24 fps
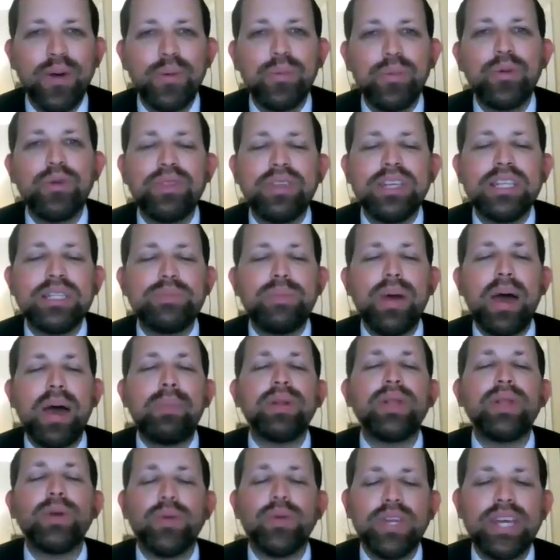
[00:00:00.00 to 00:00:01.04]
with these
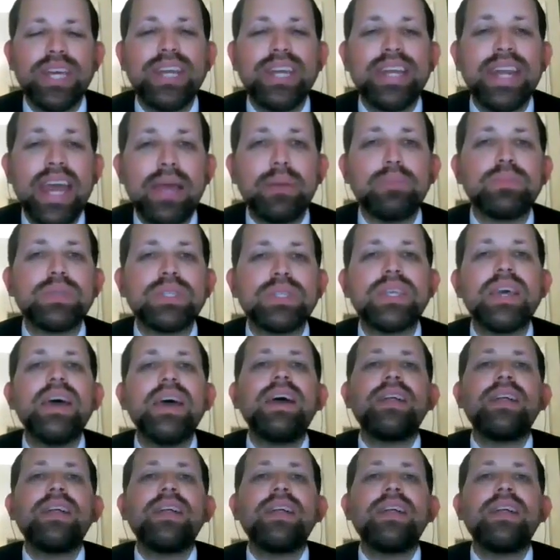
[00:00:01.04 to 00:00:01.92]
Babylonian names.